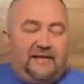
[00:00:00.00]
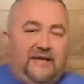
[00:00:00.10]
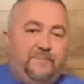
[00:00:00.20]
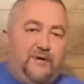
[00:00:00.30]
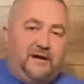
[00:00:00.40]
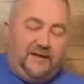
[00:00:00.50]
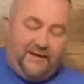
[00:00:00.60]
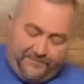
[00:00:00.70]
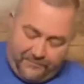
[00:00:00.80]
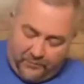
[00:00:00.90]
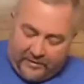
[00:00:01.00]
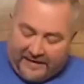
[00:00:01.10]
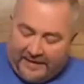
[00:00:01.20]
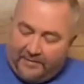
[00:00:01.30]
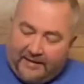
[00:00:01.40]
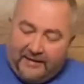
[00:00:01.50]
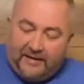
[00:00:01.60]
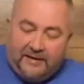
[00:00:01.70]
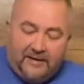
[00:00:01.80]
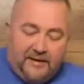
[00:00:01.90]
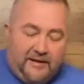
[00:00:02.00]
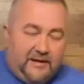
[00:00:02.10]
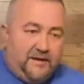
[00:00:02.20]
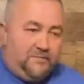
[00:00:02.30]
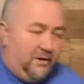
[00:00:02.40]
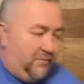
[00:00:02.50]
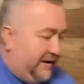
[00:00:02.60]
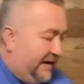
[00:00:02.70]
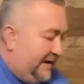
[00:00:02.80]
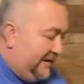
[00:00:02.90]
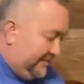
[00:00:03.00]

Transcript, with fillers: typically what I play. But when I